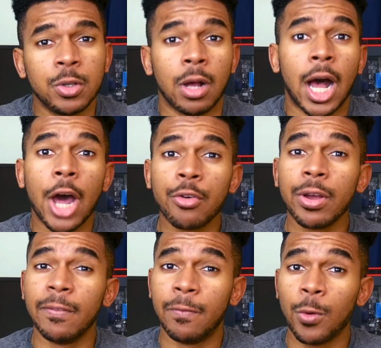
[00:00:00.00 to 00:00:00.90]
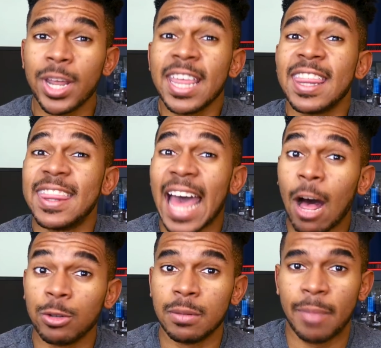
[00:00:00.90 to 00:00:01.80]
to one hundred forty
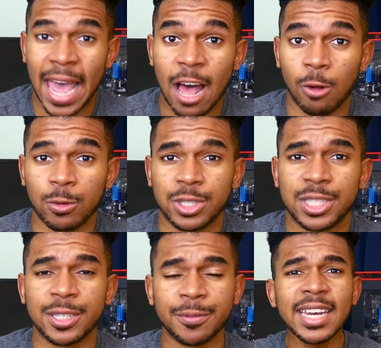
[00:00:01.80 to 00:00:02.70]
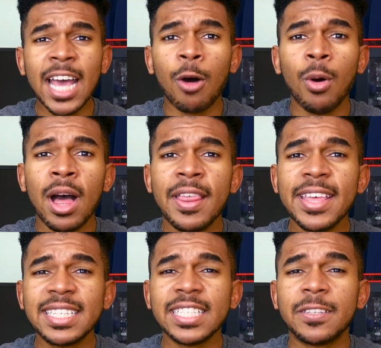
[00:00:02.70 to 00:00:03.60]
thousand pounds. Now,
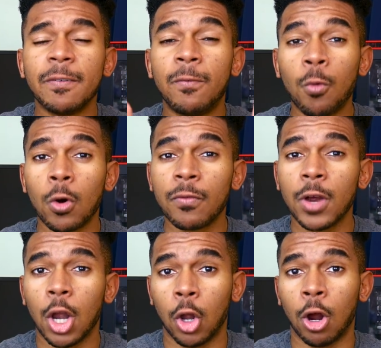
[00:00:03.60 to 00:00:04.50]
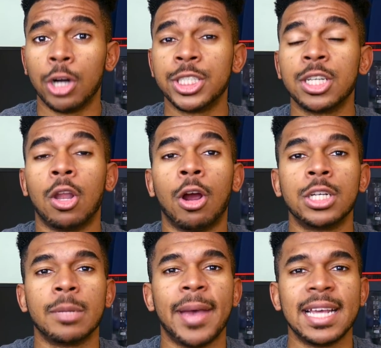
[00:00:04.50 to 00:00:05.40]
this is the fourth largest
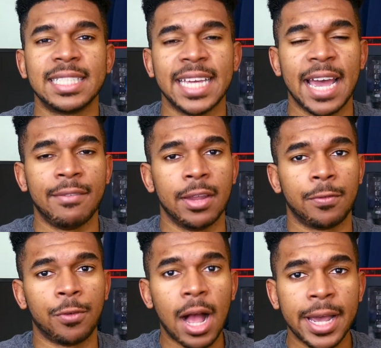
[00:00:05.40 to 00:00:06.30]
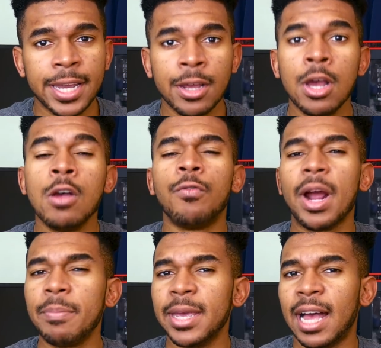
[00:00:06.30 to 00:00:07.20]
large capacity heavy lift rocket,
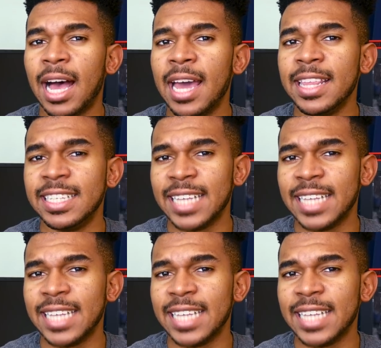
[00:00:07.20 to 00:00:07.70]
right behind the